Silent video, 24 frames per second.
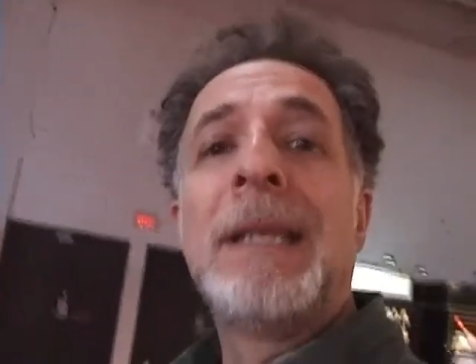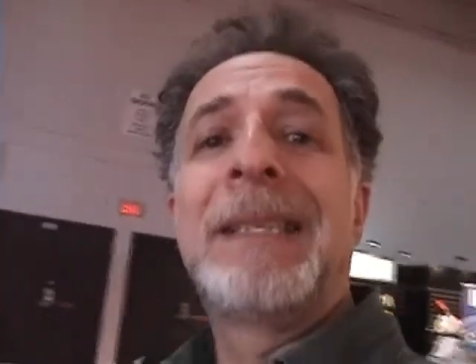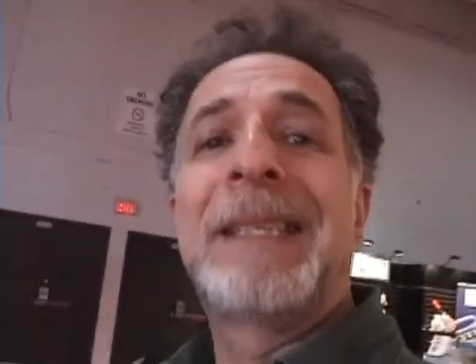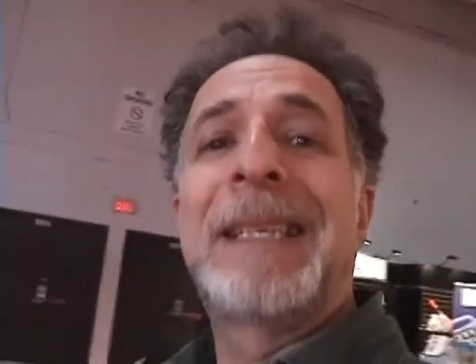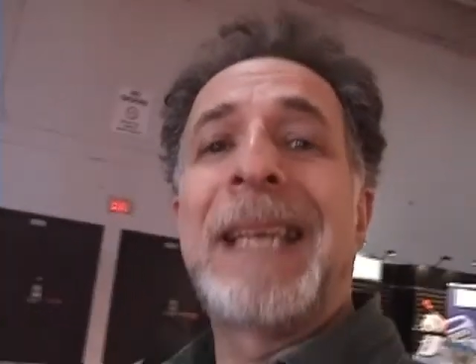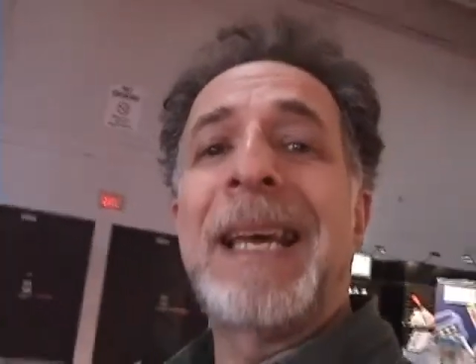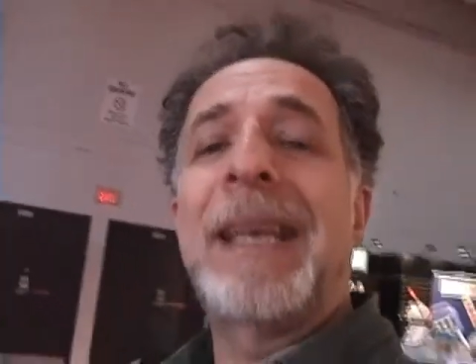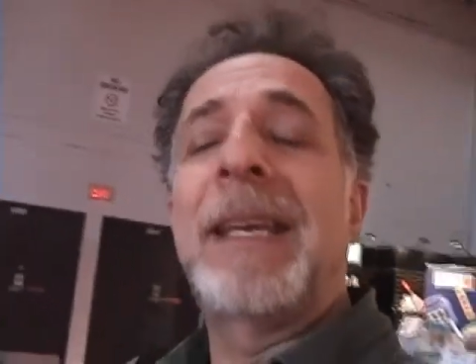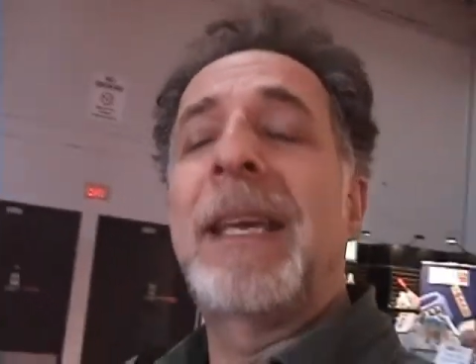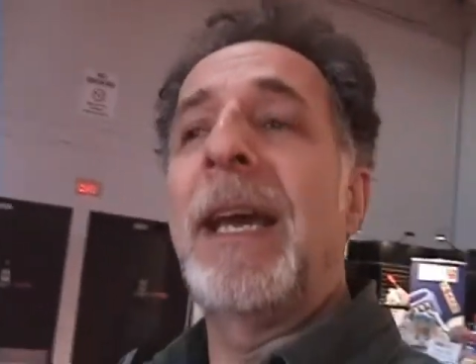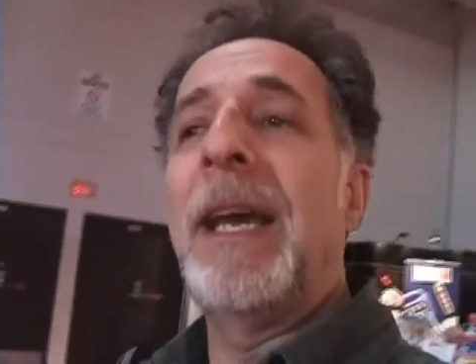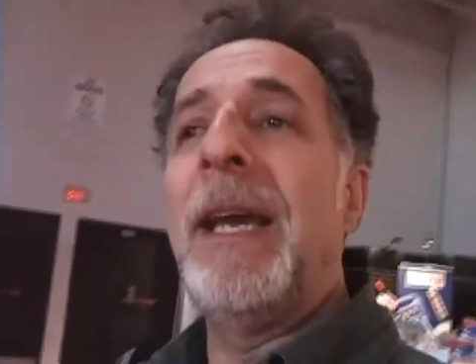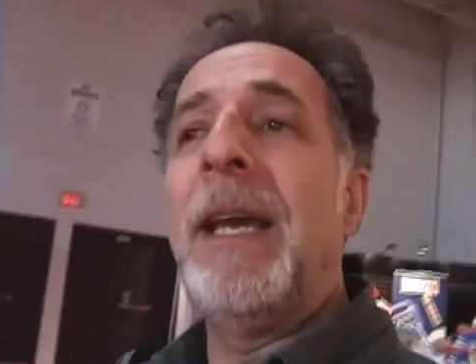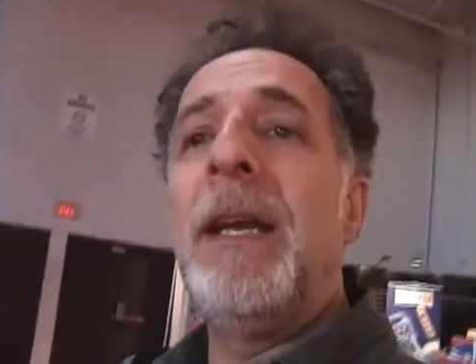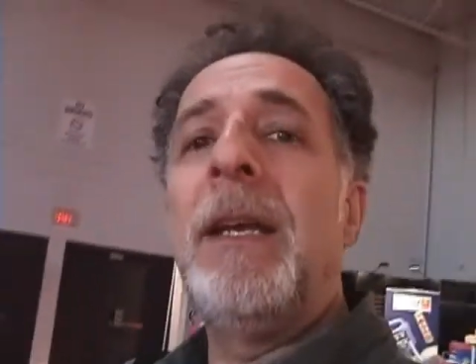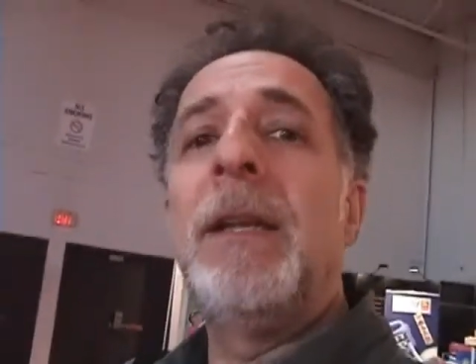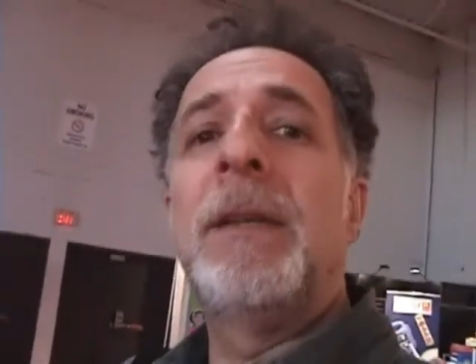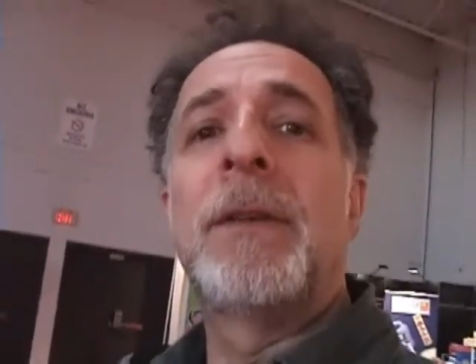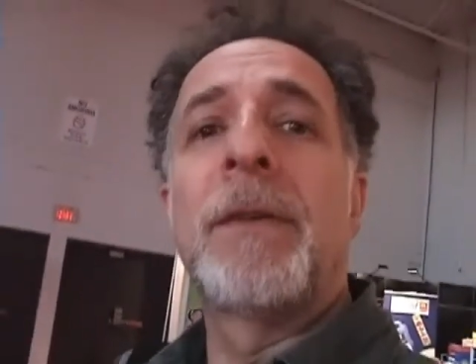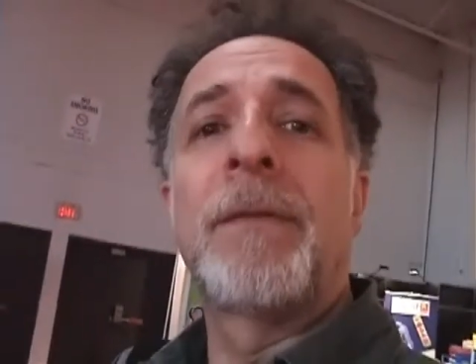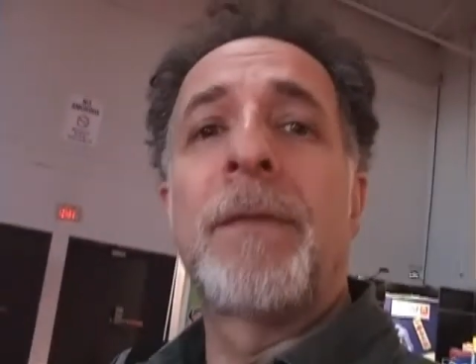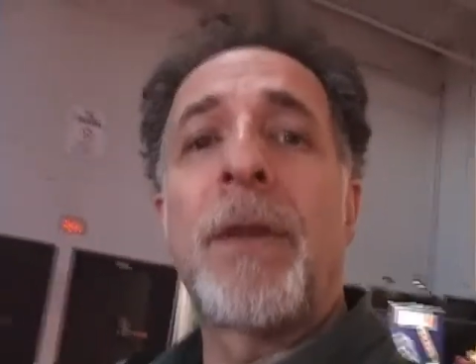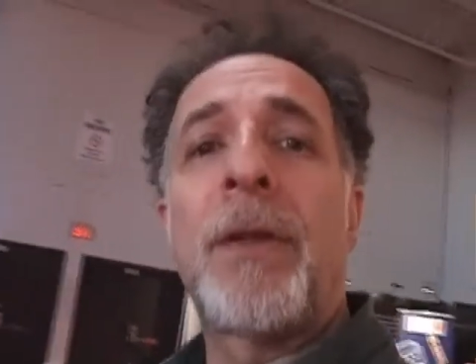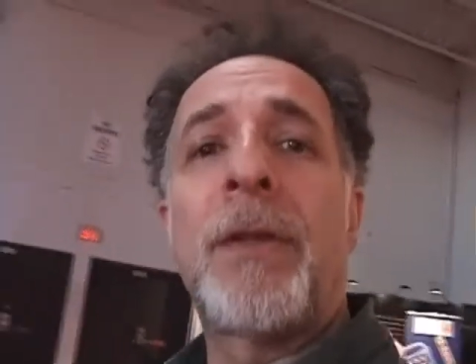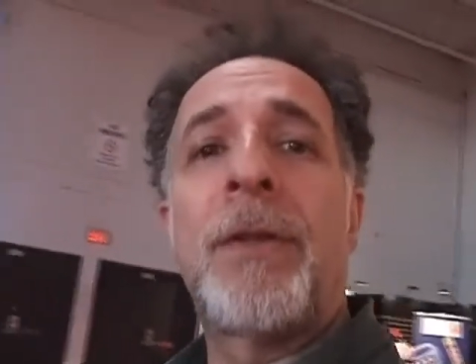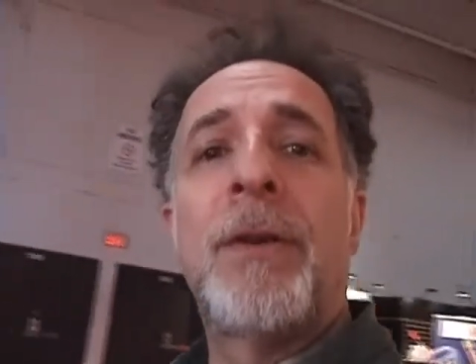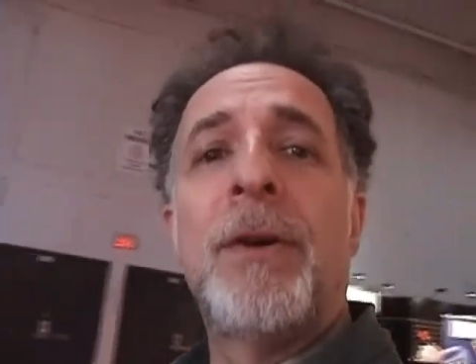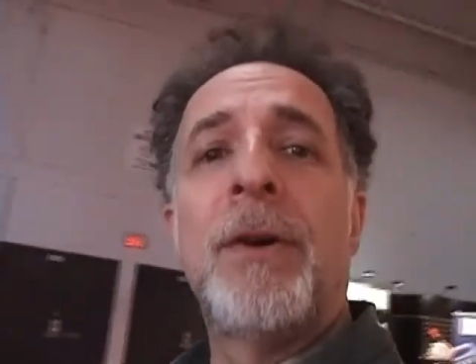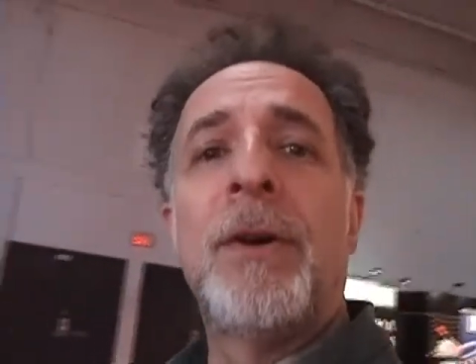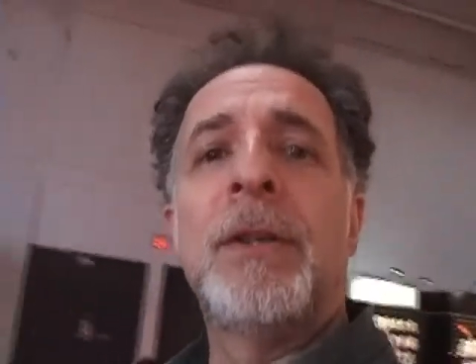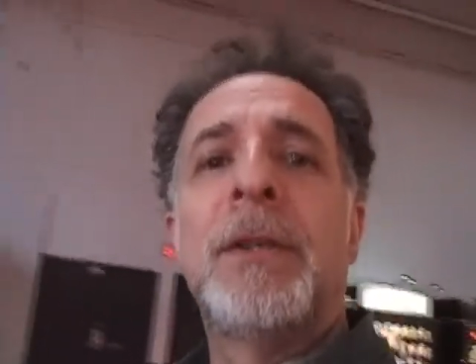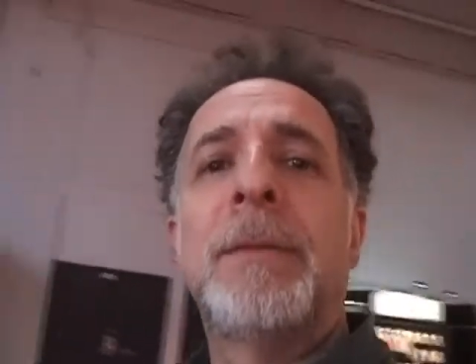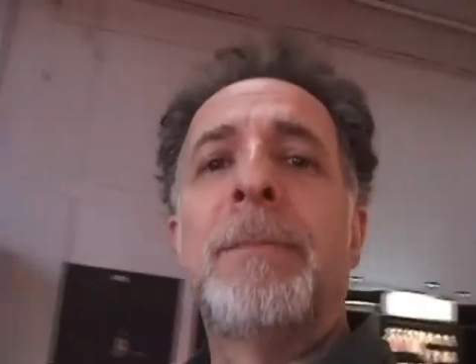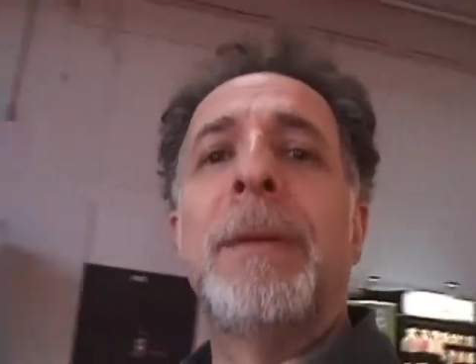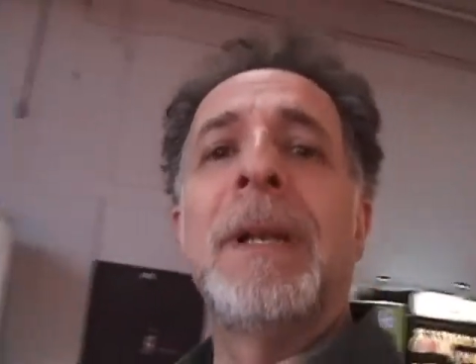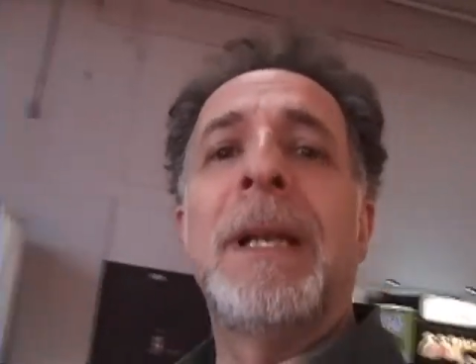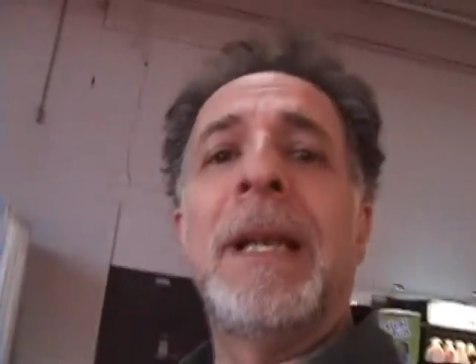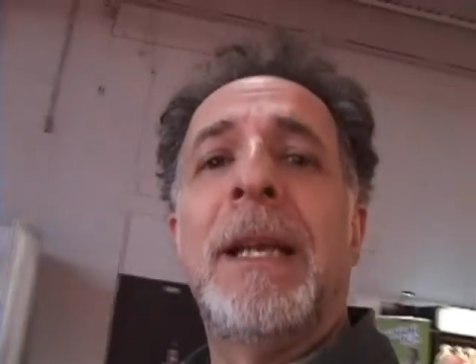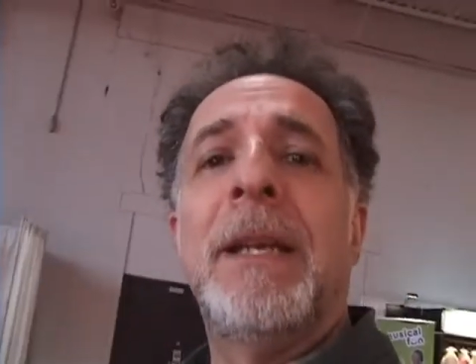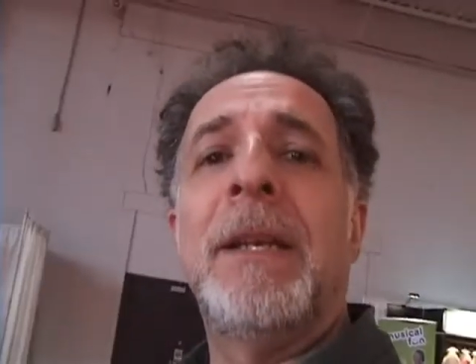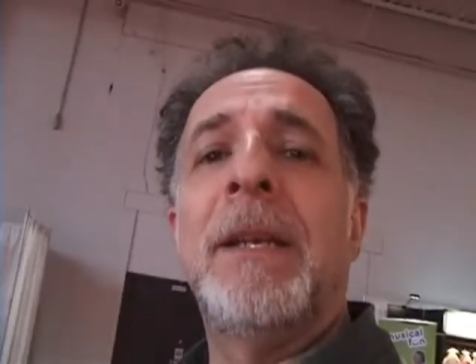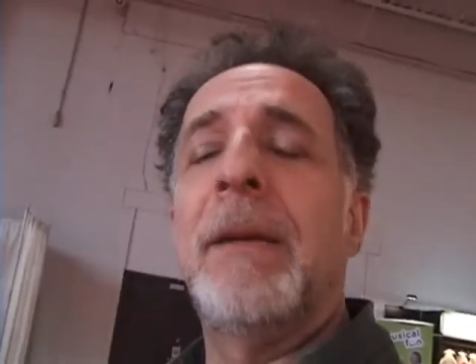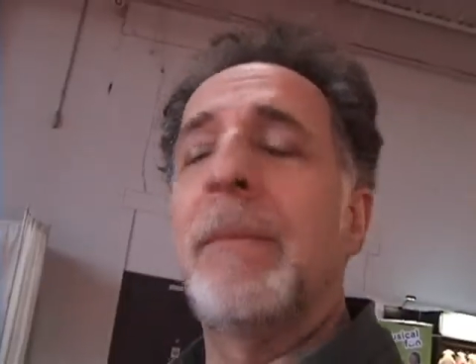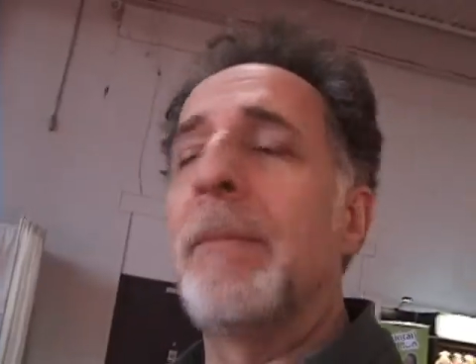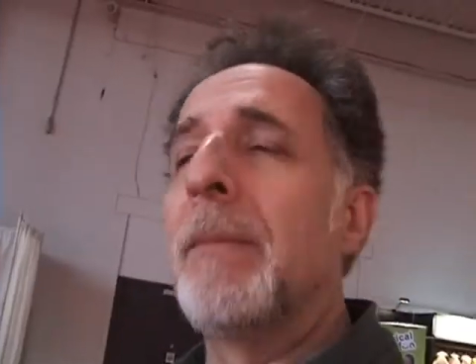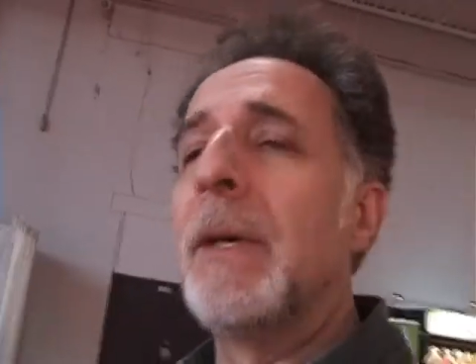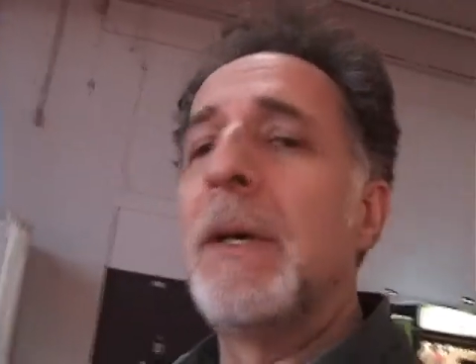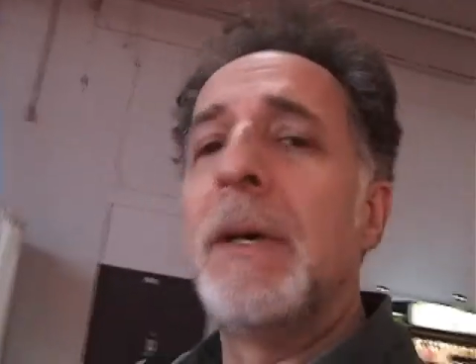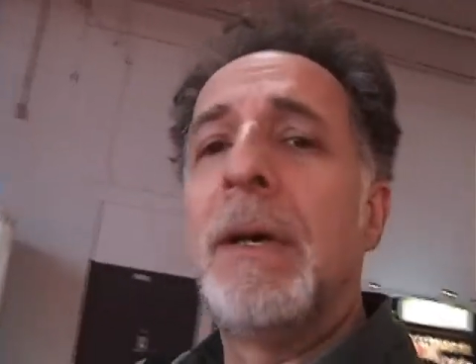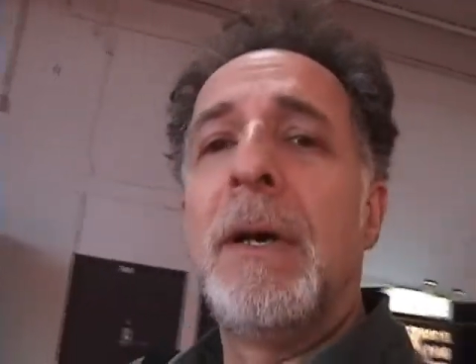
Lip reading: decade of the third millennium.